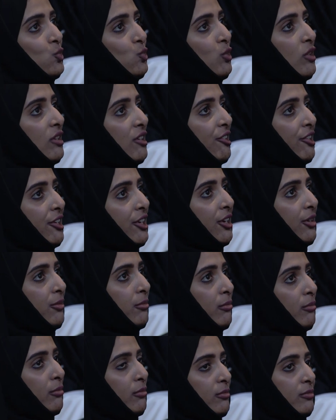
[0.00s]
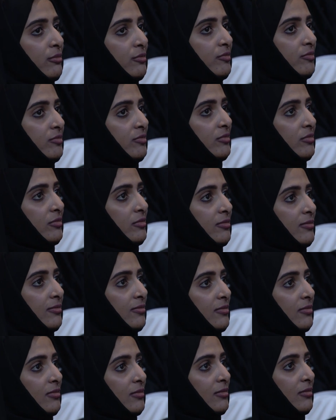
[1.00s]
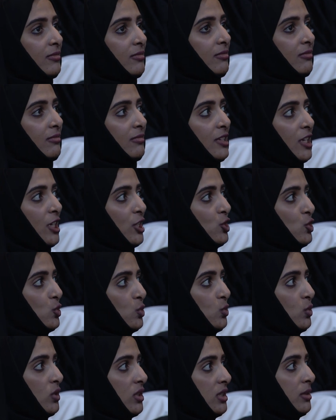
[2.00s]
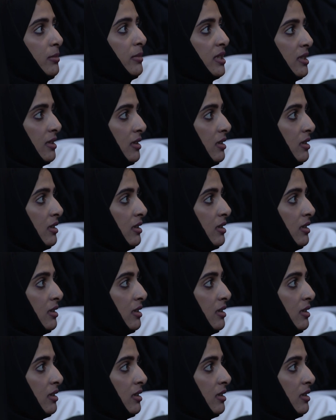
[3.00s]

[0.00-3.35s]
So the message is the global understanding of the